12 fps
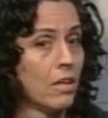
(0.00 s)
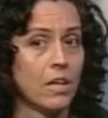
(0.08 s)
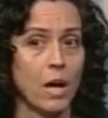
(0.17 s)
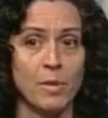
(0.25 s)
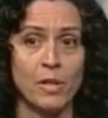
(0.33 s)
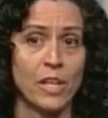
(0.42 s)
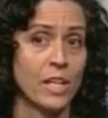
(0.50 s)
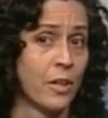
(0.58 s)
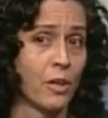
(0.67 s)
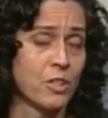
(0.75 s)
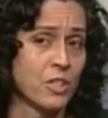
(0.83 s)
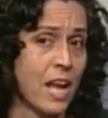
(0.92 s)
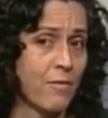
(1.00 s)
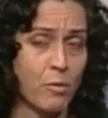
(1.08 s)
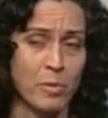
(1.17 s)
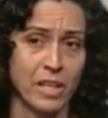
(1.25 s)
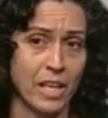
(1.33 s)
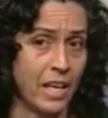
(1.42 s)
I mean, there's never
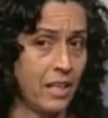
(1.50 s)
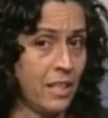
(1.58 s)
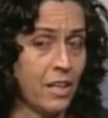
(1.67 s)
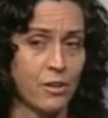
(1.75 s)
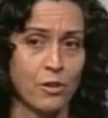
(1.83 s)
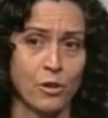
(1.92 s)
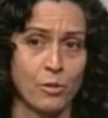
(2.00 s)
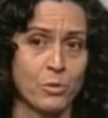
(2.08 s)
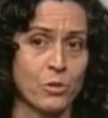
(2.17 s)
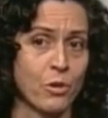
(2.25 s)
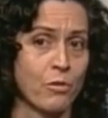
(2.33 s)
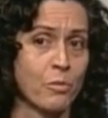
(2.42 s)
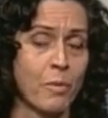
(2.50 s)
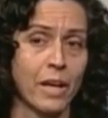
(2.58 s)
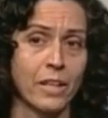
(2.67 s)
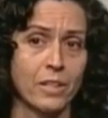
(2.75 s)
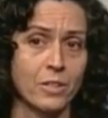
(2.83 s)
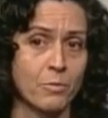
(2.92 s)
been any other observed
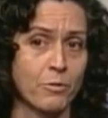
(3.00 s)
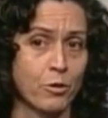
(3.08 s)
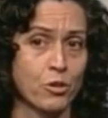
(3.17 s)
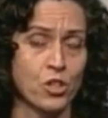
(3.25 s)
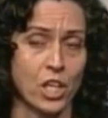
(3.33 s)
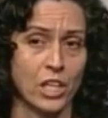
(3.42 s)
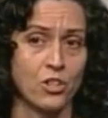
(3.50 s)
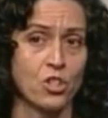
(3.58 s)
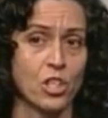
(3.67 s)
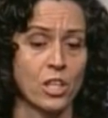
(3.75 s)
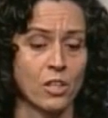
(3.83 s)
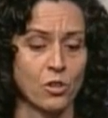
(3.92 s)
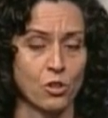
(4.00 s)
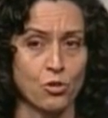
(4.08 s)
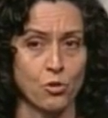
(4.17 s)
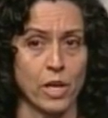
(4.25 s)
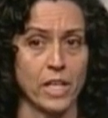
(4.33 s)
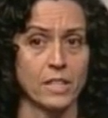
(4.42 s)
mechanism for changing the
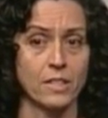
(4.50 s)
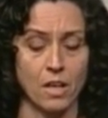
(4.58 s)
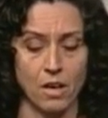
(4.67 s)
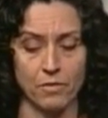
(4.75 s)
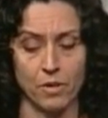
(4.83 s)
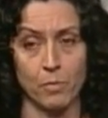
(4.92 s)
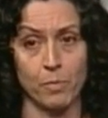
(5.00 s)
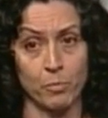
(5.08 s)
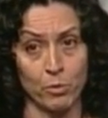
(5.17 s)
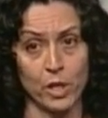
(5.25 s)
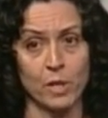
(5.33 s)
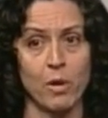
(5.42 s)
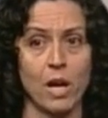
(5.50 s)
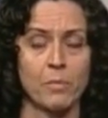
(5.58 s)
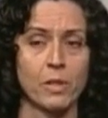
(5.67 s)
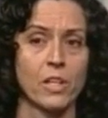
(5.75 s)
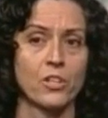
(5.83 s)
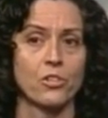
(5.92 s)
traits of a breeding
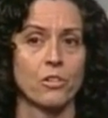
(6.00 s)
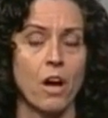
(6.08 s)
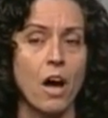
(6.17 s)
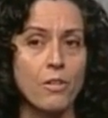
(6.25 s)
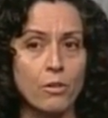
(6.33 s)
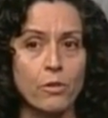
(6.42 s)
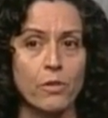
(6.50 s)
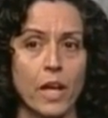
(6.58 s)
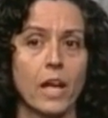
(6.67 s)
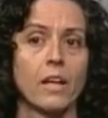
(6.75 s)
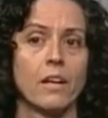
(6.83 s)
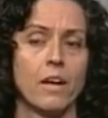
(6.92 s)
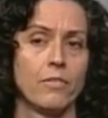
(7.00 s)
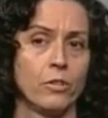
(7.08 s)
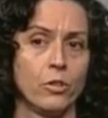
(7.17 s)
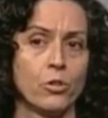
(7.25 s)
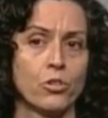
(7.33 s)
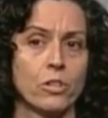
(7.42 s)
population other than
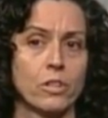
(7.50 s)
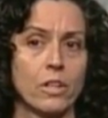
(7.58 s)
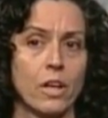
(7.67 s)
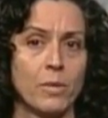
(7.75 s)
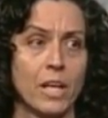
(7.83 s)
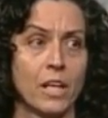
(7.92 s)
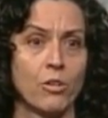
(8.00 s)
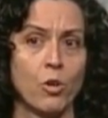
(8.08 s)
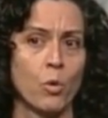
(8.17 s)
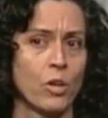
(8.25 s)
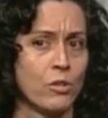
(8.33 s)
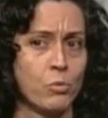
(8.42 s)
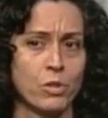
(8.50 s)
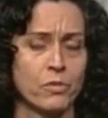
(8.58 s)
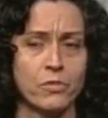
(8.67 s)
evolution. I mean, I don't know where you would have